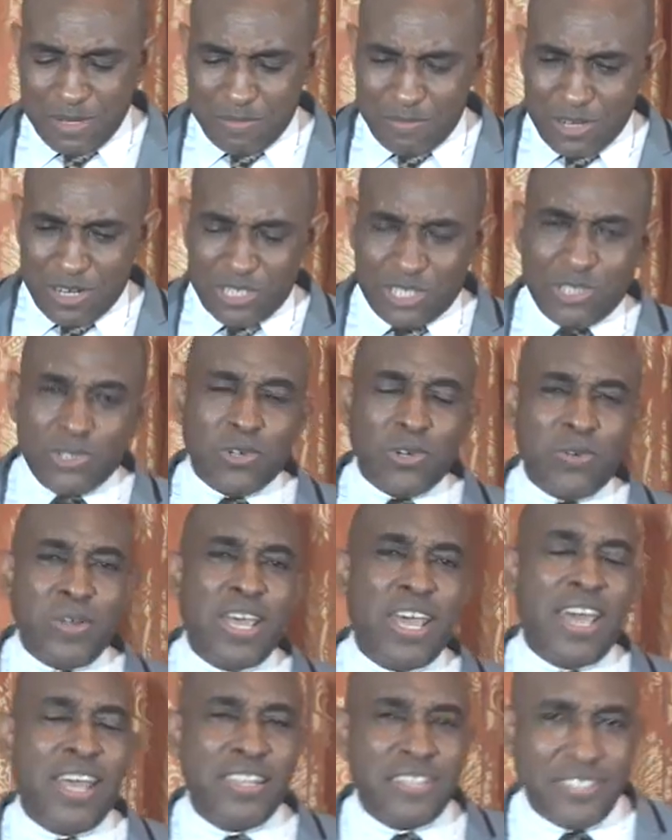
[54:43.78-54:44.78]
But the
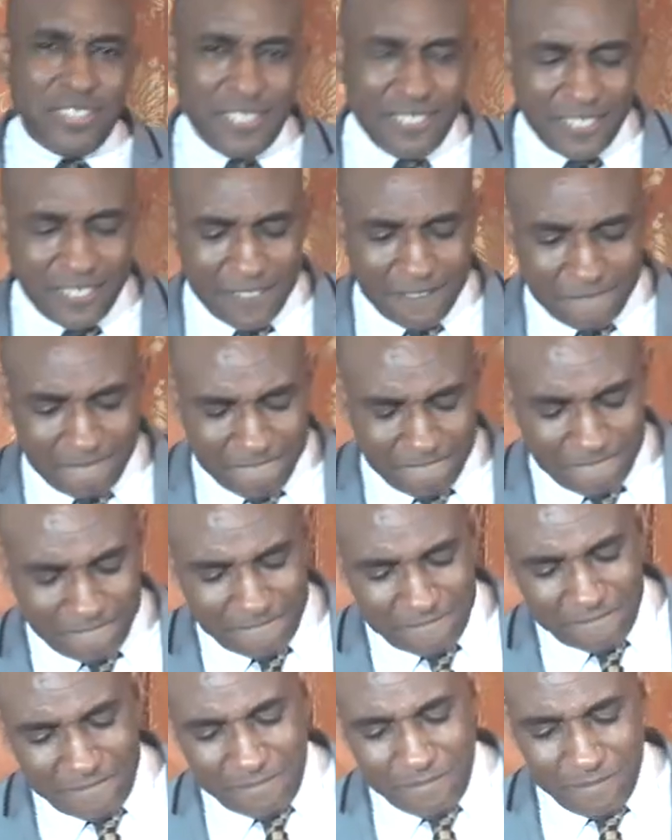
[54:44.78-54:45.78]
story ends
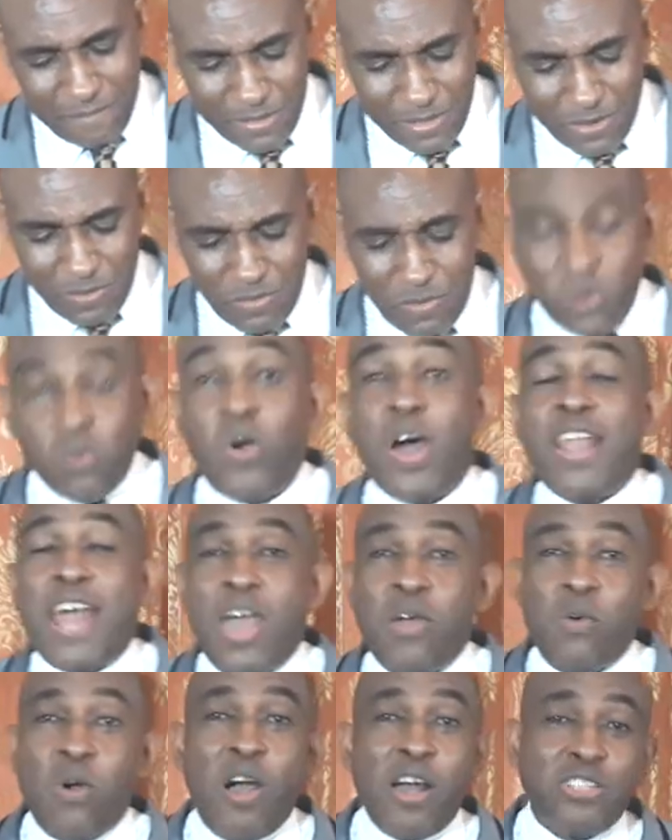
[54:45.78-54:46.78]
with
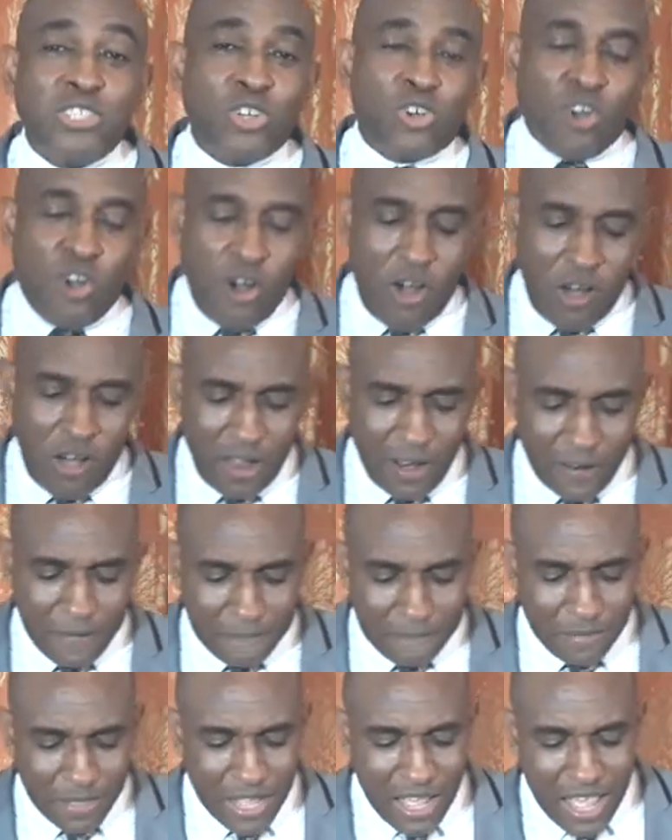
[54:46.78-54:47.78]
what I want to
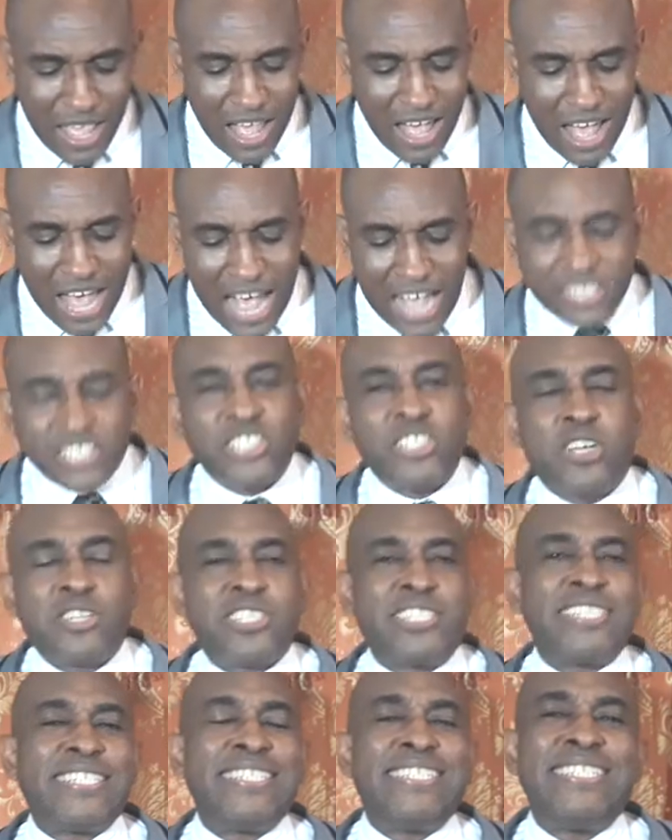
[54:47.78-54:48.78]
call a
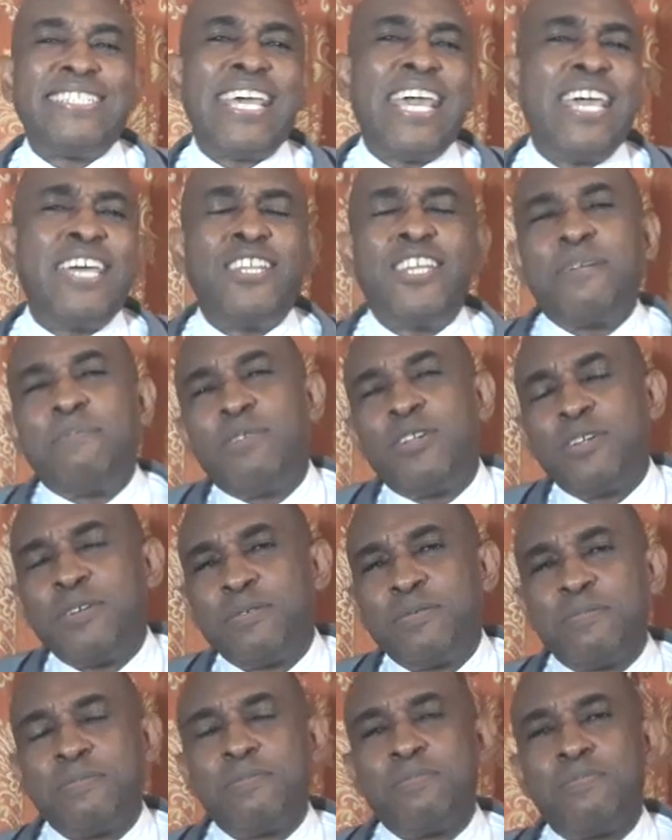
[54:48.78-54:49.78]

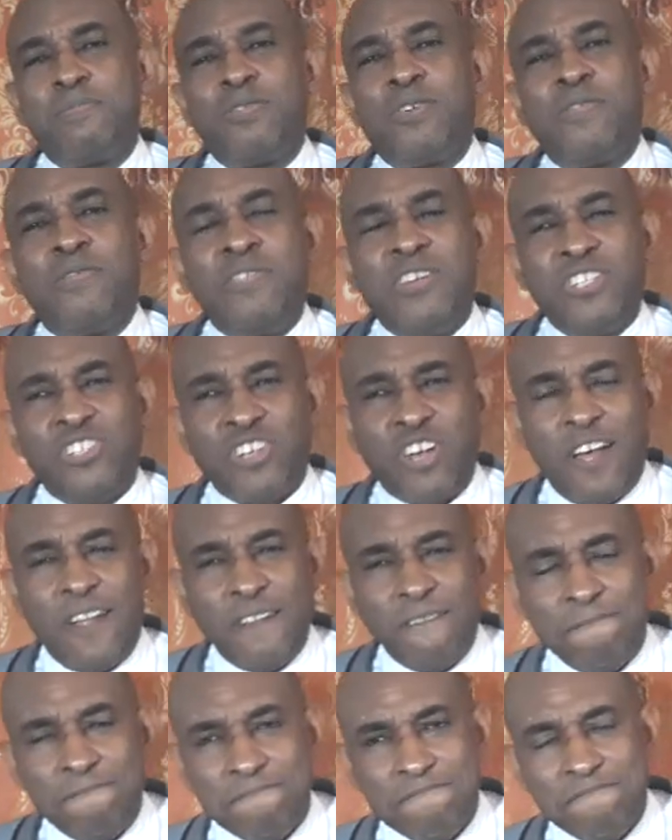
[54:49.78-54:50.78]
sustainable provision.
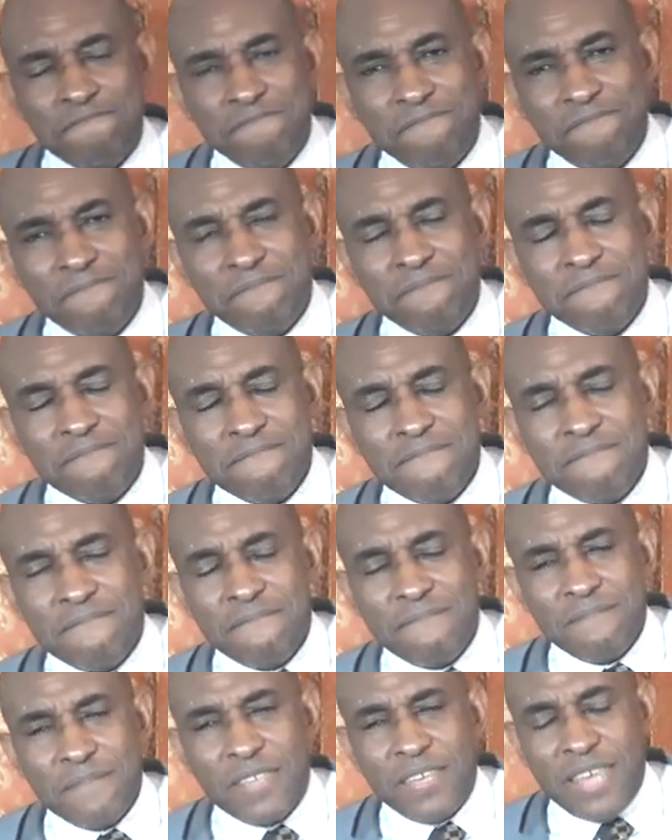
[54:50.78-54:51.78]

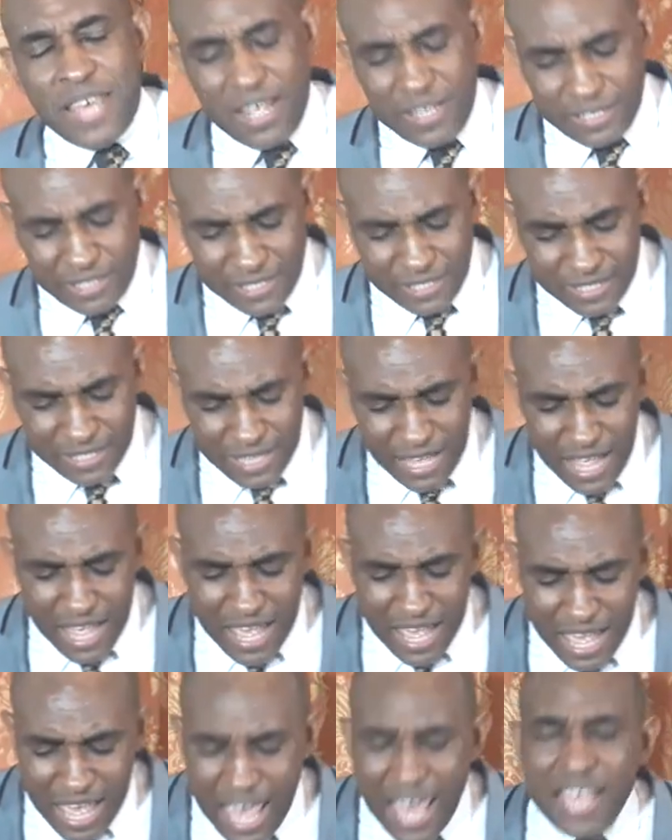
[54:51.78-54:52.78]
Yes,
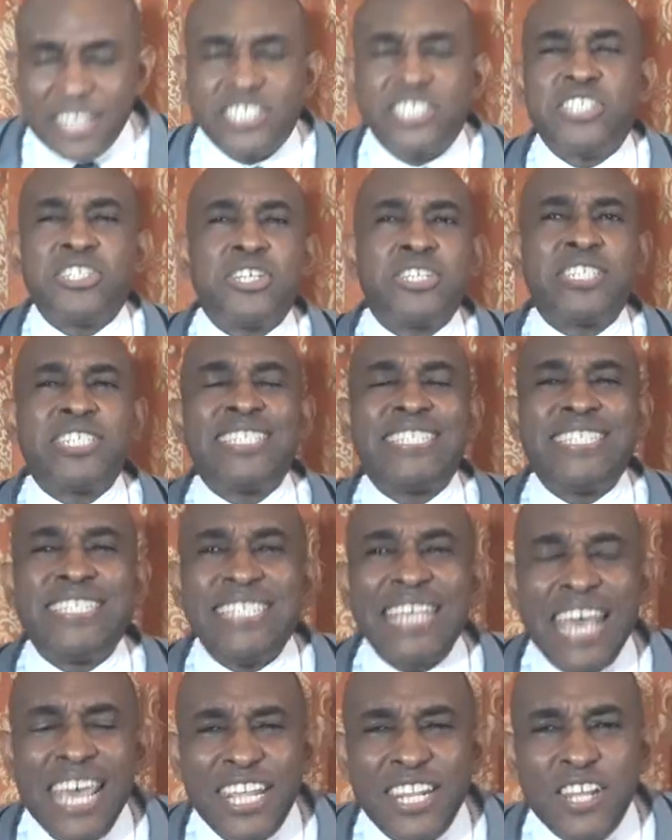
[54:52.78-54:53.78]
a
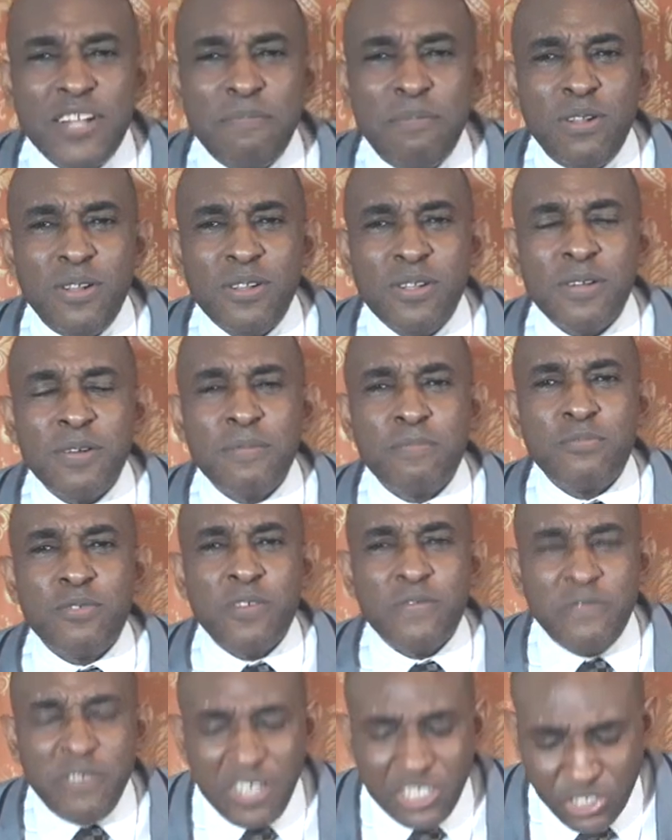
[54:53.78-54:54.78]
sustainable
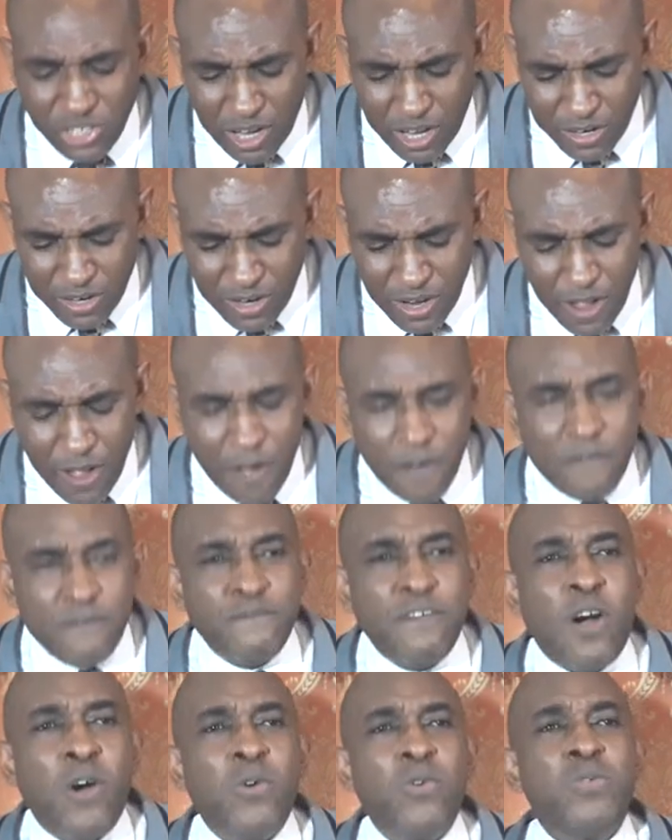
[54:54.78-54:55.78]
provision
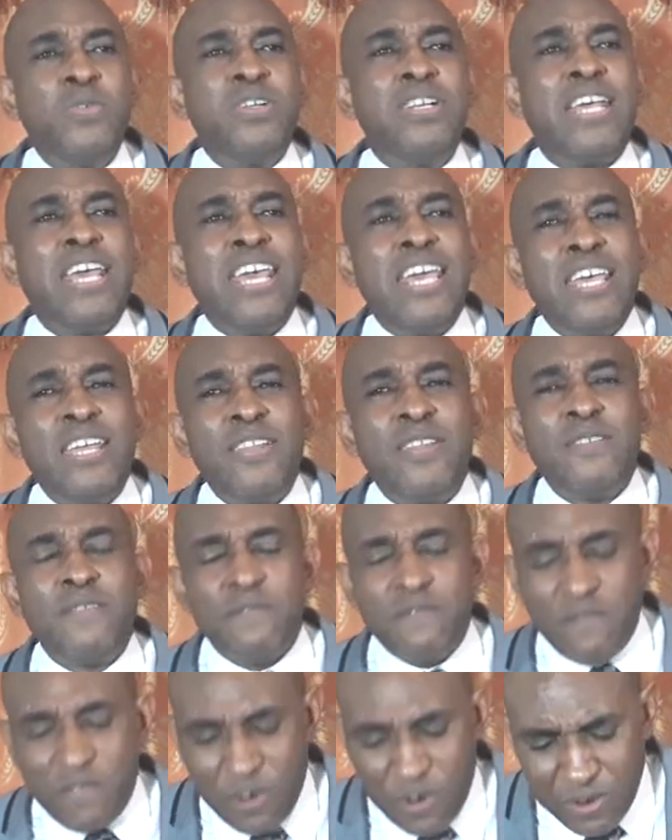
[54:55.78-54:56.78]
found
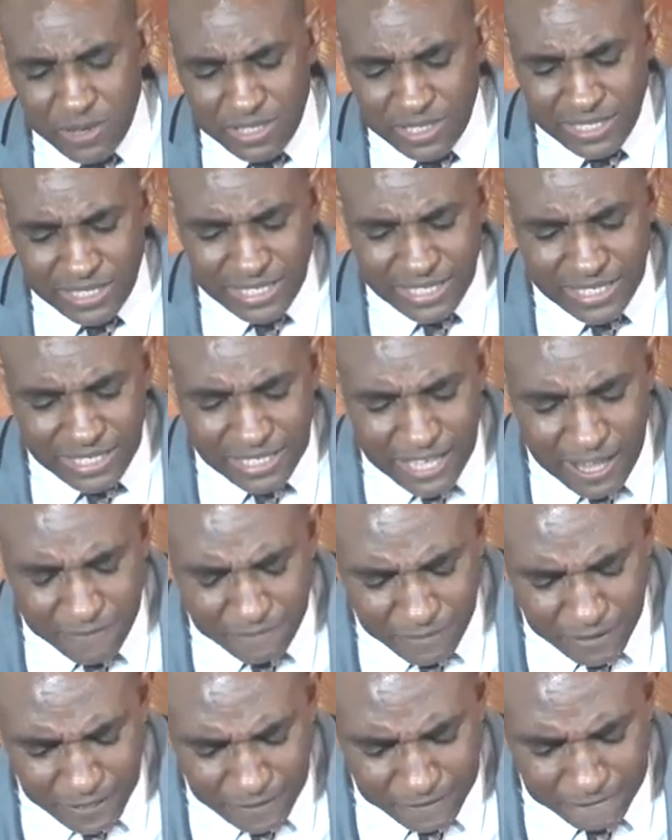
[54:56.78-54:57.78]
in verse
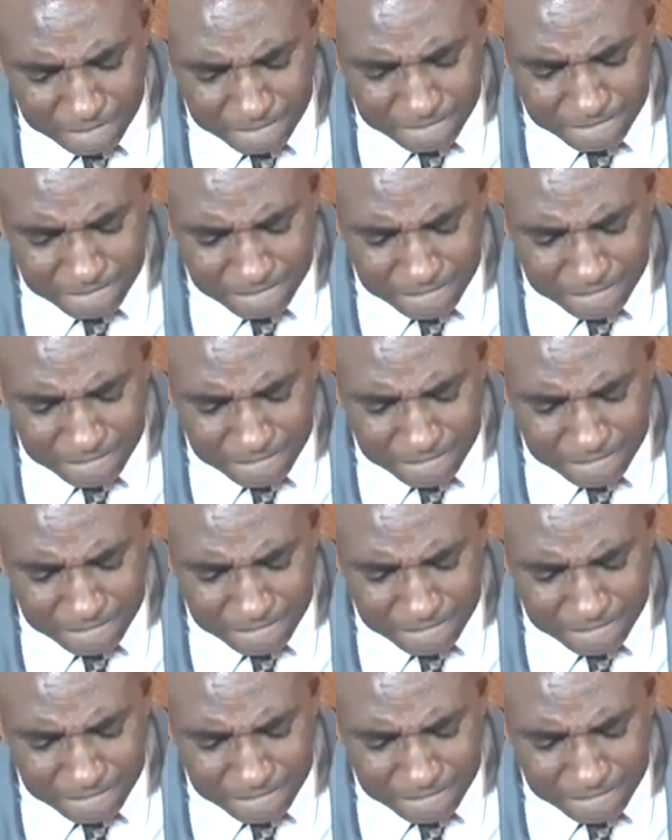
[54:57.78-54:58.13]
7.